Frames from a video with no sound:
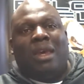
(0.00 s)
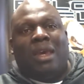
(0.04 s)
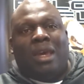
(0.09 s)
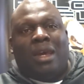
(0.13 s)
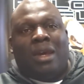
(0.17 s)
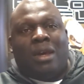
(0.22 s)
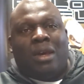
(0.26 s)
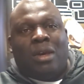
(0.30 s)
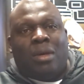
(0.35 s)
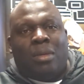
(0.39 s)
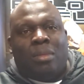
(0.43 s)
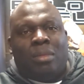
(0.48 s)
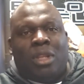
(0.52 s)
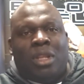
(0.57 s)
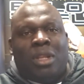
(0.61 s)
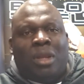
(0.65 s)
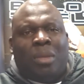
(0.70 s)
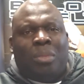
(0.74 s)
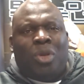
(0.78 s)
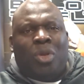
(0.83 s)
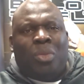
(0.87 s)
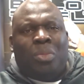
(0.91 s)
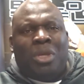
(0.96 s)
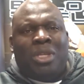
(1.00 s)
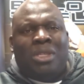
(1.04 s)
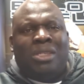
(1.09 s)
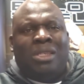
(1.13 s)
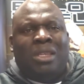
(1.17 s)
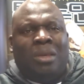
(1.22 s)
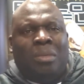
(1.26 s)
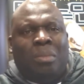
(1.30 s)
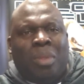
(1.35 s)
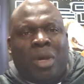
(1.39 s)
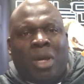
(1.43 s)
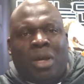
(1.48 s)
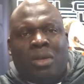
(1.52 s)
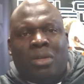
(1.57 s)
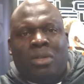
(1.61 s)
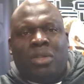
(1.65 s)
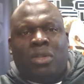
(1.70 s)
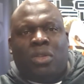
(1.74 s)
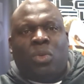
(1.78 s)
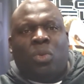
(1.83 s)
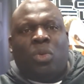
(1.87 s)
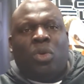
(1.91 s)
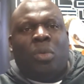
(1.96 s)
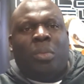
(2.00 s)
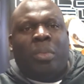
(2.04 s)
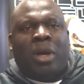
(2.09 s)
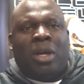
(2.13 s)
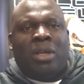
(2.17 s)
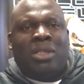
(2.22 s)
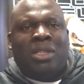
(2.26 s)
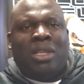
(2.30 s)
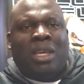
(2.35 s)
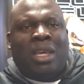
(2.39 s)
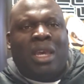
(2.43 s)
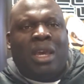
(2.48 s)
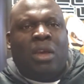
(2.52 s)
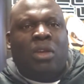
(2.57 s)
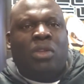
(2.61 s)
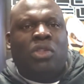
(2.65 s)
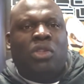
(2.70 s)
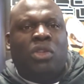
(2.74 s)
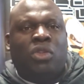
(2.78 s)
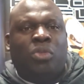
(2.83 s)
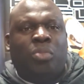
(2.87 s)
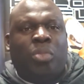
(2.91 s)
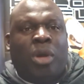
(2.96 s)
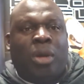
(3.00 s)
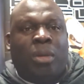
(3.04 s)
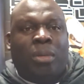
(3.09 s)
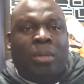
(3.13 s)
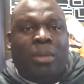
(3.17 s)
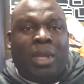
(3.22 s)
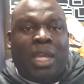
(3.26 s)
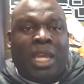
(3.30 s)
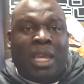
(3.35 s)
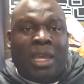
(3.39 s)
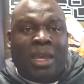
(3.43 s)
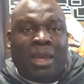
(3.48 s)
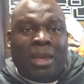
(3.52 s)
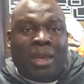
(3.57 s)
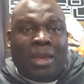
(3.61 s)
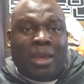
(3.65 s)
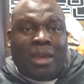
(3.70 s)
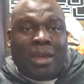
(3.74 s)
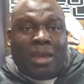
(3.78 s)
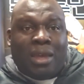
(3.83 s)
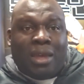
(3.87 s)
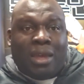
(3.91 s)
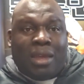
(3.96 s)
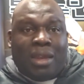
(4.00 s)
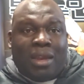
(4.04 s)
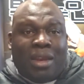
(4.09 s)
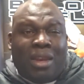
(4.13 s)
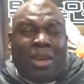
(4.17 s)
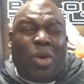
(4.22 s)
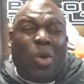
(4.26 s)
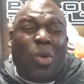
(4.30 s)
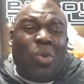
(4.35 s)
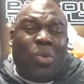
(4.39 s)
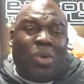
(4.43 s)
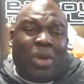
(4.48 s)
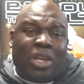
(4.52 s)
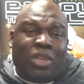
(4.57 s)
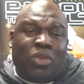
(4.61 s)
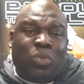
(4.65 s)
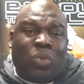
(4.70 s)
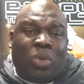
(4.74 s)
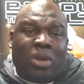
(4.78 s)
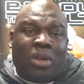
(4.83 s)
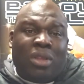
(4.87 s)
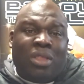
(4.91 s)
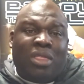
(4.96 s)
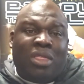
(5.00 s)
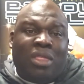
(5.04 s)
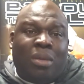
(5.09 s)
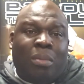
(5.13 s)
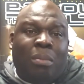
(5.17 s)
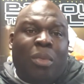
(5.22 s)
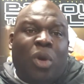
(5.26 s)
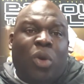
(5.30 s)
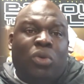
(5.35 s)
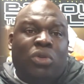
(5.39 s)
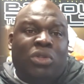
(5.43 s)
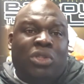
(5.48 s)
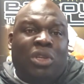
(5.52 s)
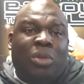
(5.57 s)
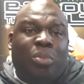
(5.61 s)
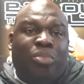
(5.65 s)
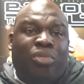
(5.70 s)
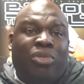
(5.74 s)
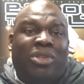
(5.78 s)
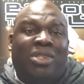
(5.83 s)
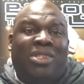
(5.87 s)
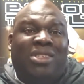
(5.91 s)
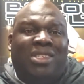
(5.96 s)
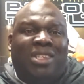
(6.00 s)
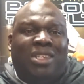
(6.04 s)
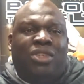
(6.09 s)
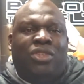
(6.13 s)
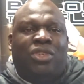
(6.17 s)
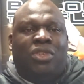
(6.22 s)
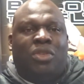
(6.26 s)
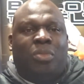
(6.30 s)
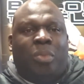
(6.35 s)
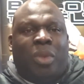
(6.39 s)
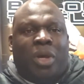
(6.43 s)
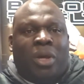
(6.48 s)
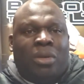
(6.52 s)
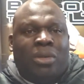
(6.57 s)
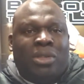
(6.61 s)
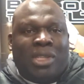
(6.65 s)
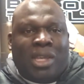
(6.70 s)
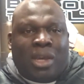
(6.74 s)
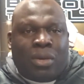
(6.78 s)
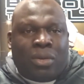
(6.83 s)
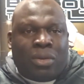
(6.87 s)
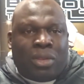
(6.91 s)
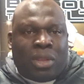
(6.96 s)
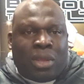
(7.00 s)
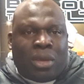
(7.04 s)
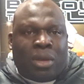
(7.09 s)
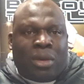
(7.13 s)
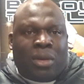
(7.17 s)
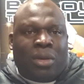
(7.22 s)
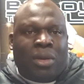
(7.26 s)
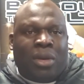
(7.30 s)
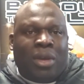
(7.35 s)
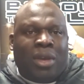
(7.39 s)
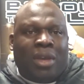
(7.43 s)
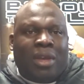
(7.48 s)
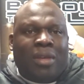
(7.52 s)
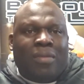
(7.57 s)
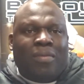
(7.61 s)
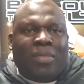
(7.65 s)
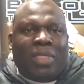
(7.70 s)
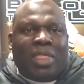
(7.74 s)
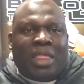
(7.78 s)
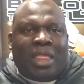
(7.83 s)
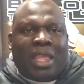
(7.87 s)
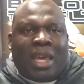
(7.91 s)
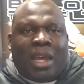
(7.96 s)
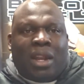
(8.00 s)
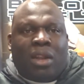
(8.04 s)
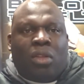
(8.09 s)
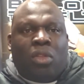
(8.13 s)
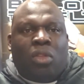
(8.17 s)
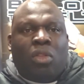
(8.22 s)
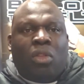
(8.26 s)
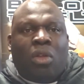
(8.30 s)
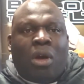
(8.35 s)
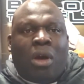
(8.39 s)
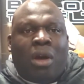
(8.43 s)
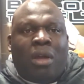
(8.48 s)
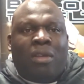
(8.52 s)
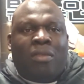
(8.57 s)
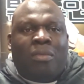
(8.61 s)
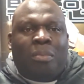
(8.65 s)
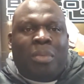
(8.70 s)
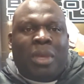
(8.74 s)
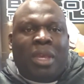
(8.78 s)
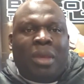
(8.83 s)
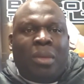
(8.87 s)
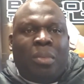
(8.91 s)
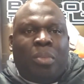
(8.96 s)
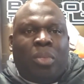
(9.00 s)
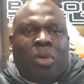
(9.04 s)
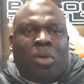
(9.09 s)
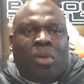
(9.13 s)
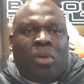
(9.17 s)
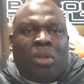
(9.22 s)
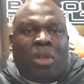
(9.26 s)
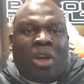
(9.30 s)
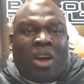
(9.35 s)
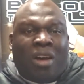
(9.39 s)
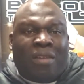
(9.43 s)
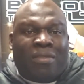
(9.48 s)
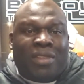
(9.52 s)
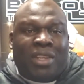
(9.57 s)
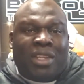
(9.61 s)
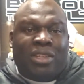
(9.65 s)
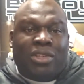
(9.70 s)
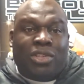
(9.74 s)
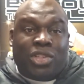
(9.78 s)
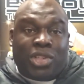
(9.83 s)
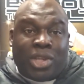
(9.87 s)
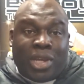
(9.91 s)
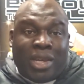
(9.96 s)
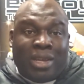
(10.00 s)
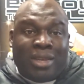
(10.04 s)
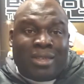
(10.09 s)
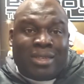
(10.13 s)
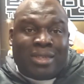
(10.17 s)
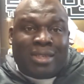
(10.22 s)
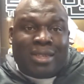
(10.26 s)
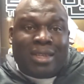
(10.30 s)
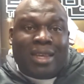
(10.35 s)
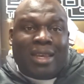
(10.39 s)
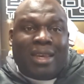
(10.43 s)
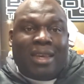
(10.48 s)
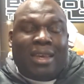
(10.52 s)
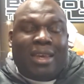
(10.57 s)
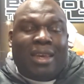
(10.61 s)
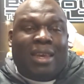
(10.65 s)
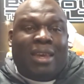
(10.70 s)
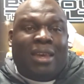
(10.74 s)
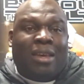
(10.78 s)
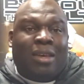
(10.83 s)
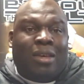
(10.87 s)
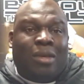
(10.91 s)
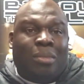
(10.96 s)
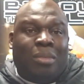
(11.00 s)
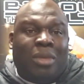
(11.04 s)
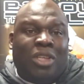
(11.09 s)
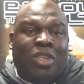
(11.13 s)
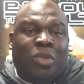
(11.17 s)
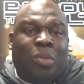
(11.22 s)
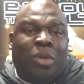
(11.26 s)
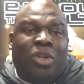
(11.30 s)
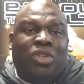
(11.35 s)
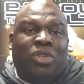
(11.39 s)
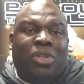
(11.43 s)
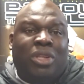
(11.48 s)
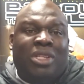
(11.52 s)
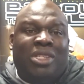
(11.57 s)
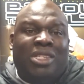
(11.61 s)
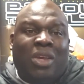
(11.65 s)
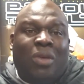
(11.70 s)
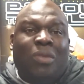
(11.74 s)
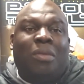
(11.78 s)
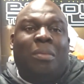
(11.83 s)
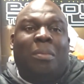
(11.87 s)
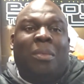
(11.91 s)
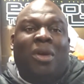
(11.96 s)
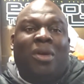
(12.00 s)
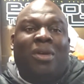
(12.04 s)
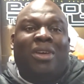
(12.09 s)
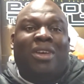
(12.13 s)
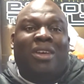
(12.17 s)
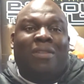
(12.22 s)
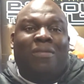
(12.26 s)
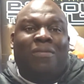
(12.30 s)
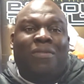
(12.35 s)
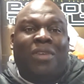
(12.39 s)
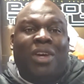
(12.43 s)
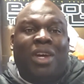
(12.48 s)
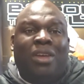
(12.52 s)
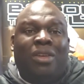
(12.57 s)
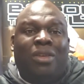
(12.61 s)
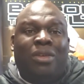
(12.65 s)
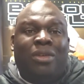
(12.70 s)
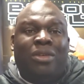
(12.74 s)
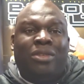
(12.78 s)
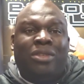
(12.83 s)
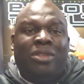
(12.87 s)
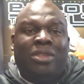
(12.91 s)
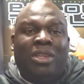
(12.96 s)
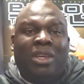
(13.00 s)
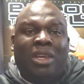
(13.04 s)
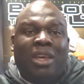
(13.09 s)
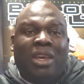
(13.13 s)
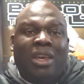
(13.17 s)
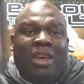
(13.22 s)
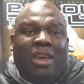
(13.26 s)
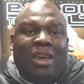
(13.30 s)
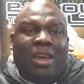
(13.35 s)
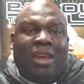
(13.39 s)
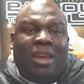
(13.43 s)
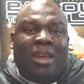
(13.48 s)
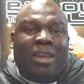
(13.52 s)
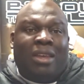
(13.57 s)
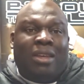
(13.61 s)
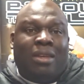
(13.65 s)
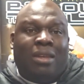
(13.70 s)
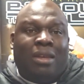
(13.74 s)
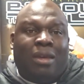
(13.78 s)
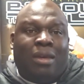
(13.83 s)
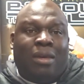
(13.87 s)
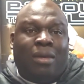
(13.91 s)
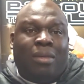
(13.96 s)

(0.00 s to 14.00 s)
The WBC belt, the World Boxing Council, is probably known as one of the most prestigious belts out there that a lot of people often chase, especially South American fighters, and